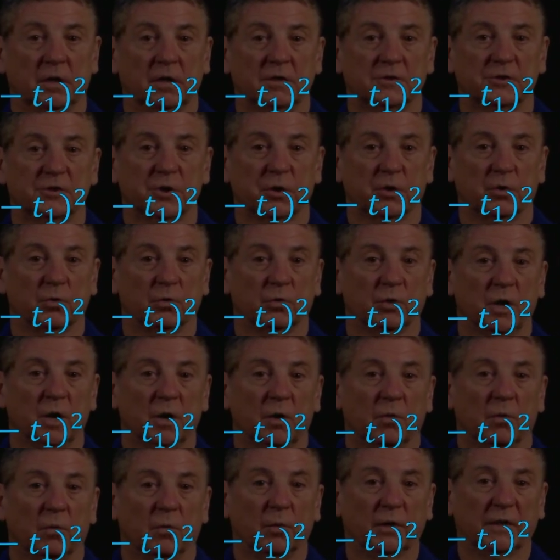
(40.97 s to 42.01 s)
So
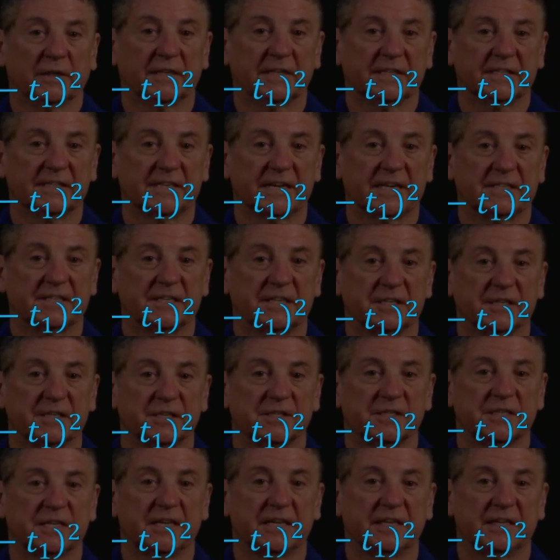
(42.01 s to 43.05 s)
what this says
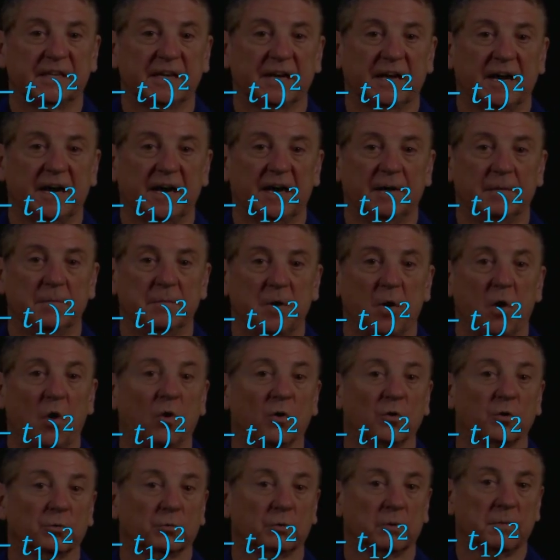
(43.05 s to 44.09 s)
is that
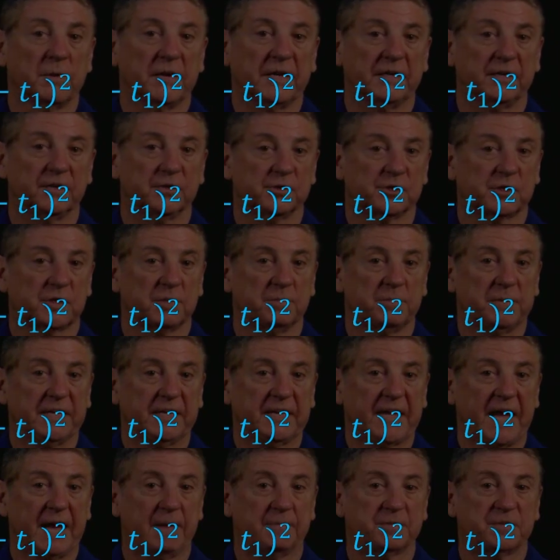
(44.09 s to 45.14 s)
all the remainders can be
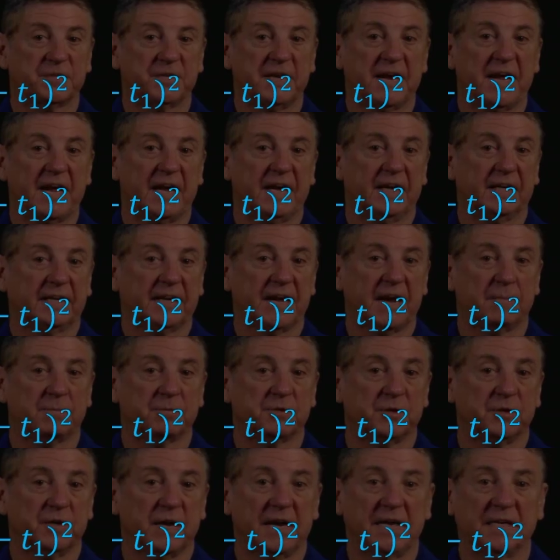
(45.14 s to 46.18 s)

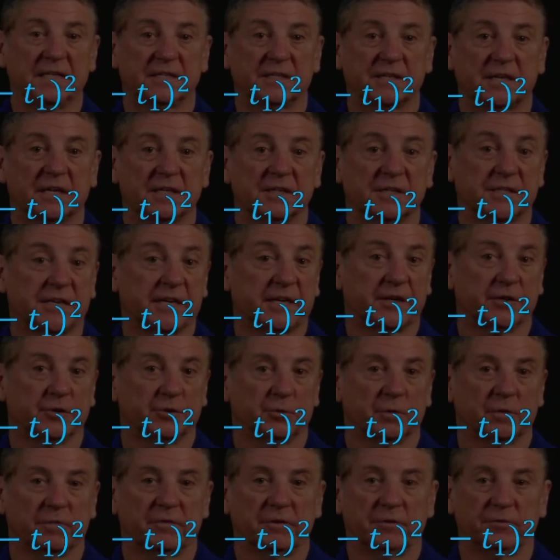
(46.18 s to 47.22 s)
captured as a second
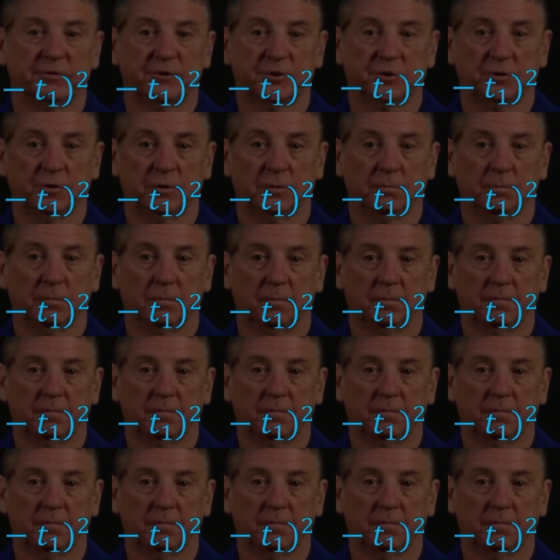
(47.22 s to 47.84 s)
derivative term.